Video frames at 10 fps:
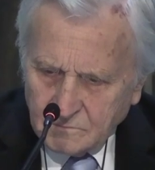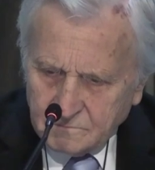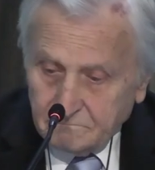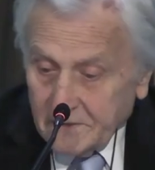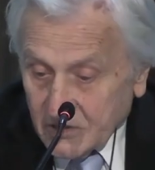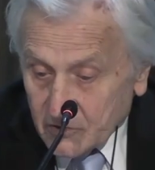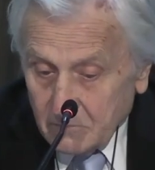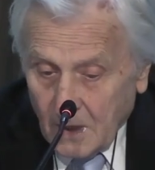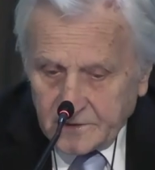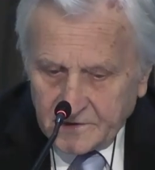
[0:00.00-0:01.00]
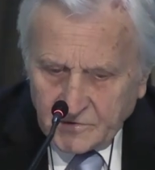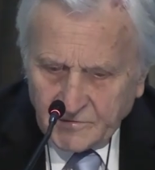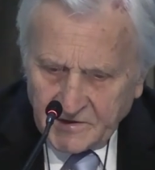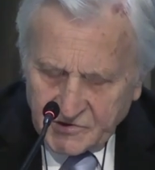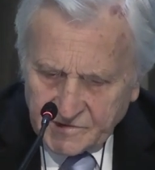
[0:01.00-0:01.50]
major market
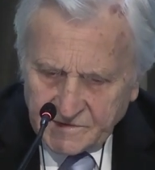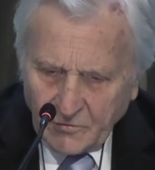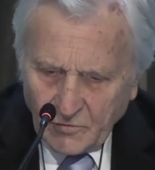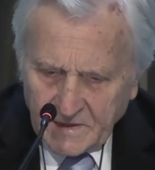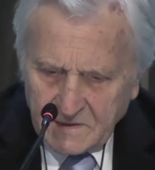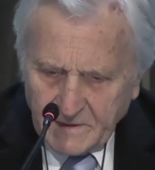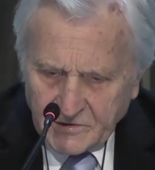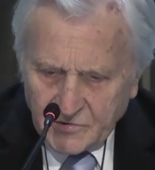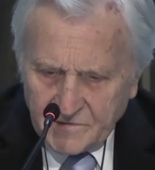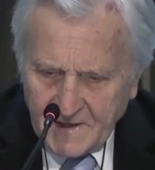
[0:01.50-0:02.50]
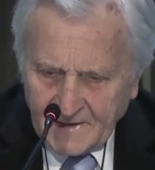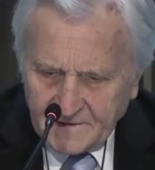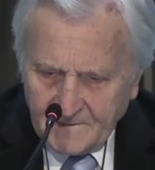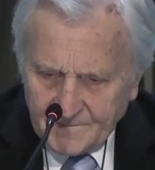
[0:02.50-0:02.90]
corrections? I already mentioned that.